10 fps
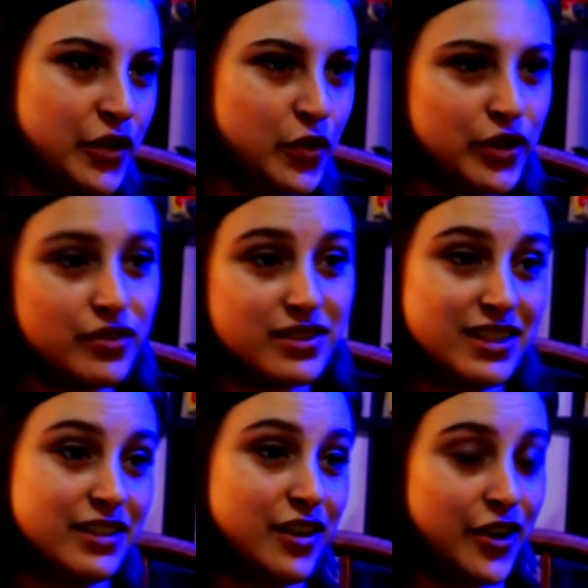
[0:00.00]
or they'll
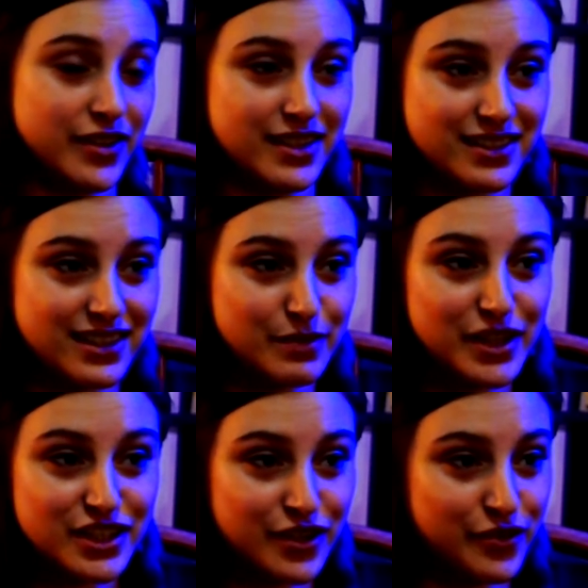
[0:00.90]
see art that's
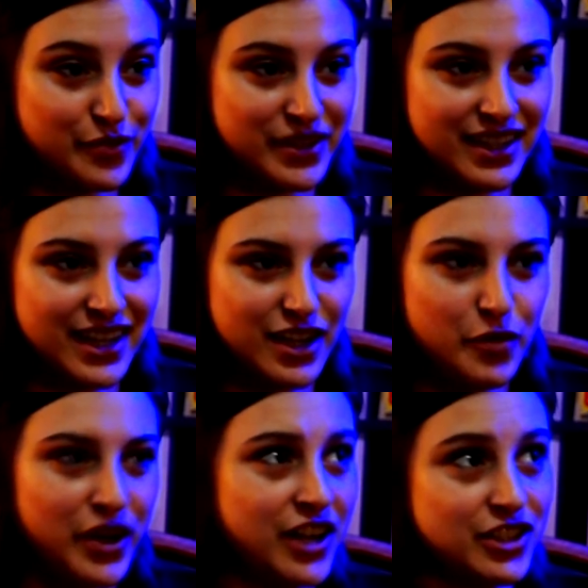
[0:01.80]
expensive and be like, oh
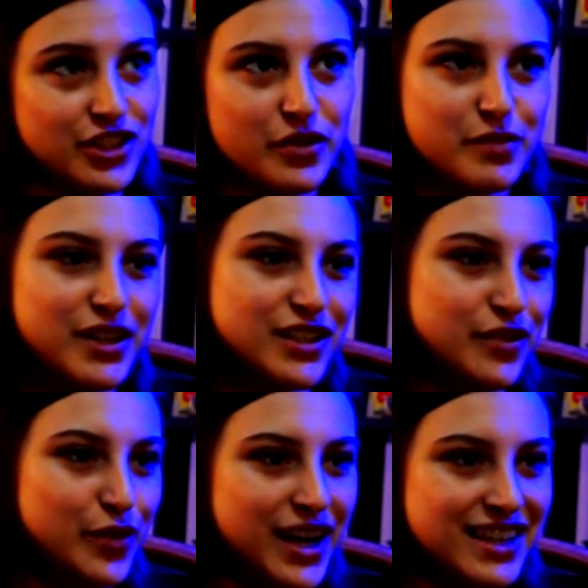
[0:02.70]
my gosh, it's so
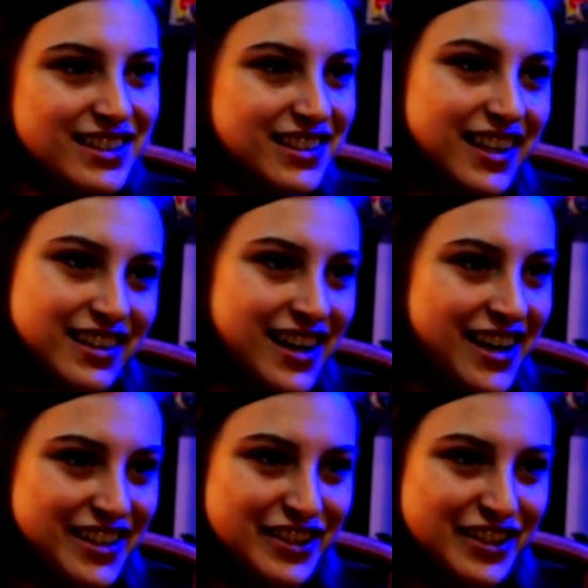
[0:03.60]
expensive, why is it like that?